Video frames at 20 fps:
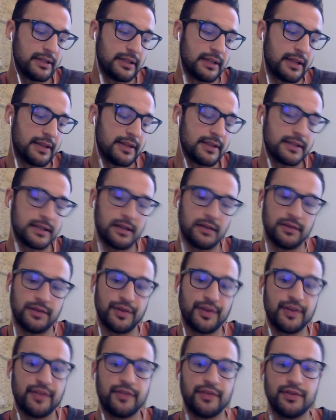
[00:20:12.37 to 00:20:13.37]
discount
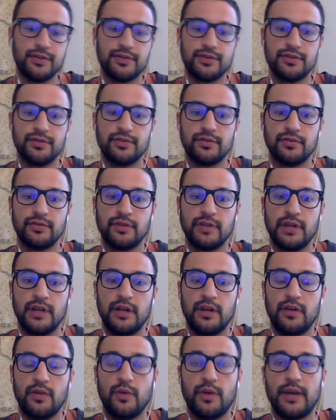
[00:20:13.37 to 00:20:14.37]
in the future.
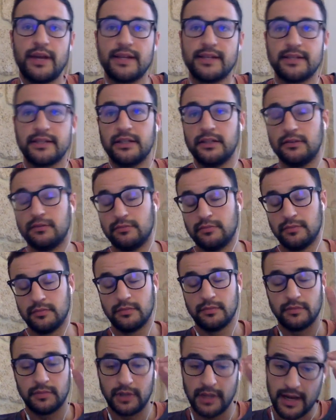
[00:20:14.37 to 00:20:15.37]
We are still
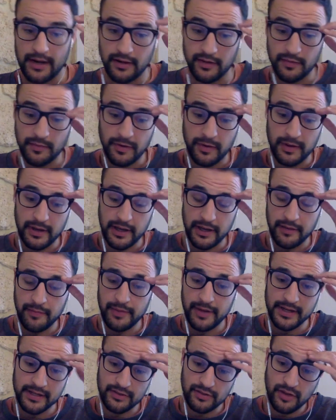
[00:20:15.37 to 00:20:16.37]
kind of
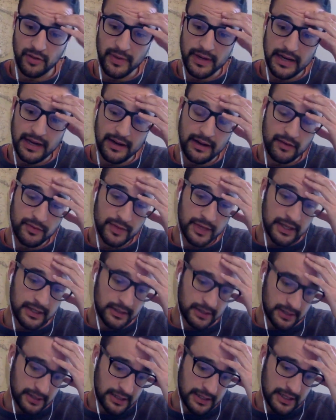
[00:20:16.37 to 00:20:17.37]
brainstorming around
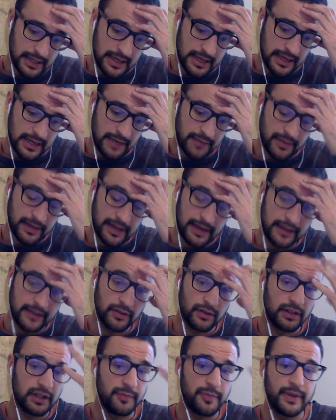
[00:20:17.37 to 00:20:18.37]
that, but it
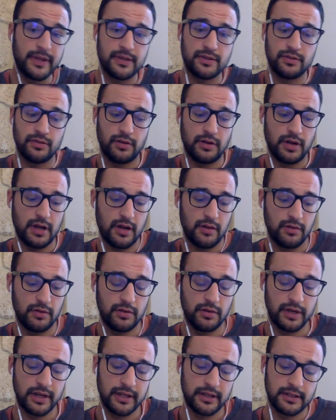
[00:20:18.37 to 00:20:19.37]
all depends on how
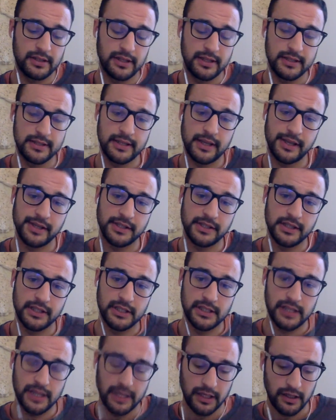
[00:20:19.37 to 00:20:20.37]
long it takes
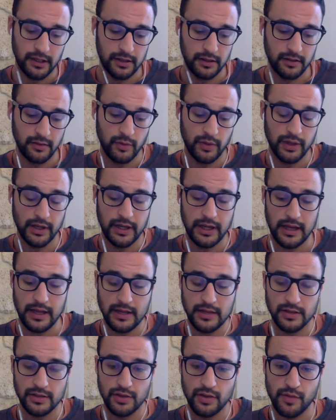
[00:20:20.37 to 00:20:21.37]
this. Like we
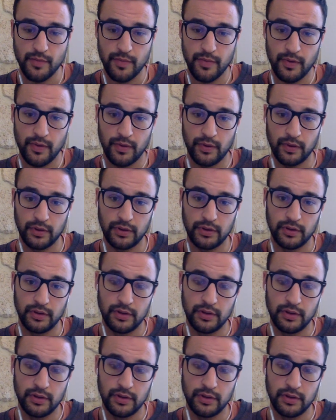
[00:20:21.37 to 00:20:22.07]
can support